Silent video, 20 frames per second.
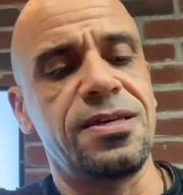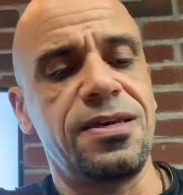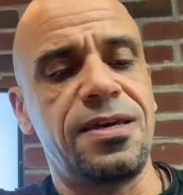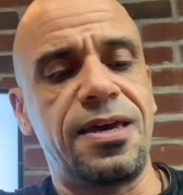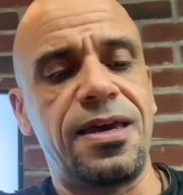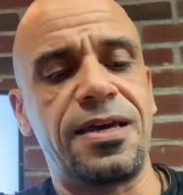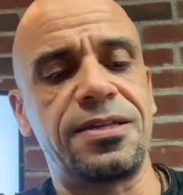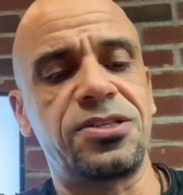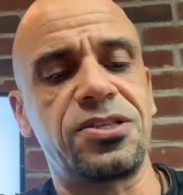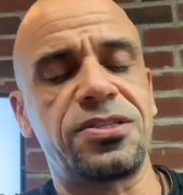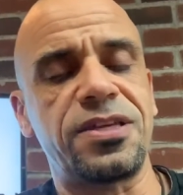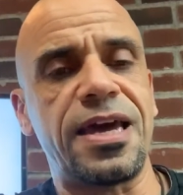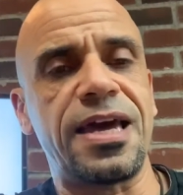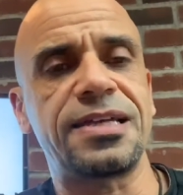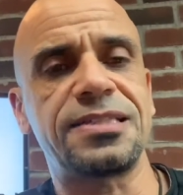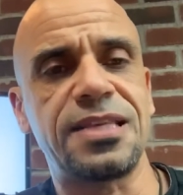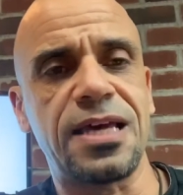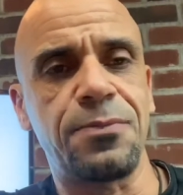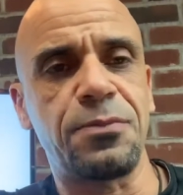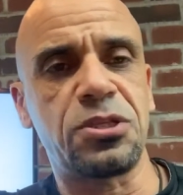and just adds
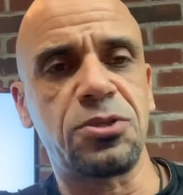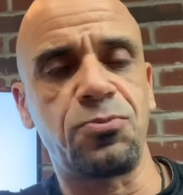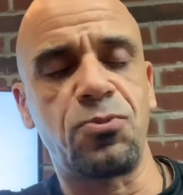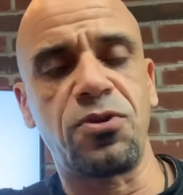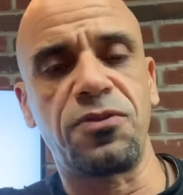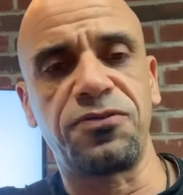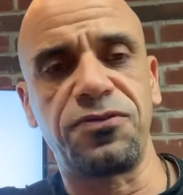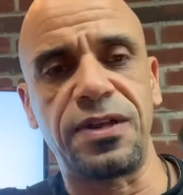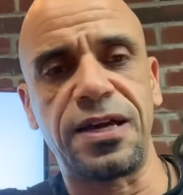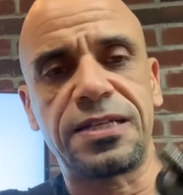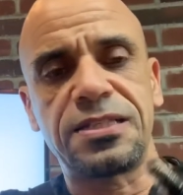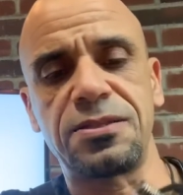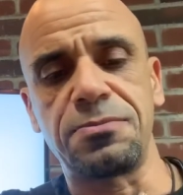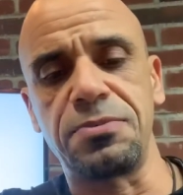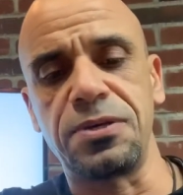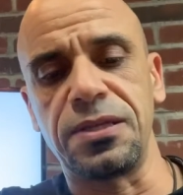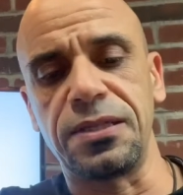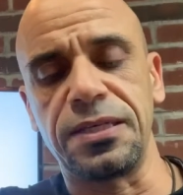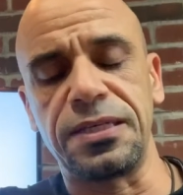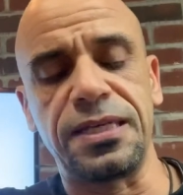that much more
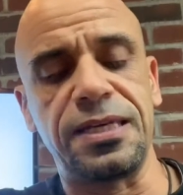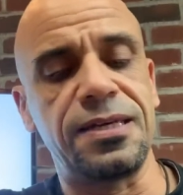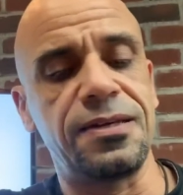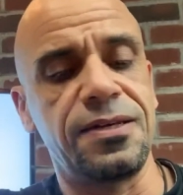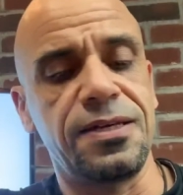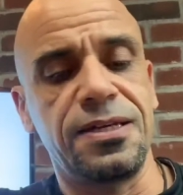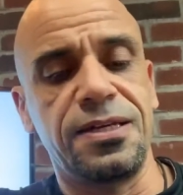flexibility.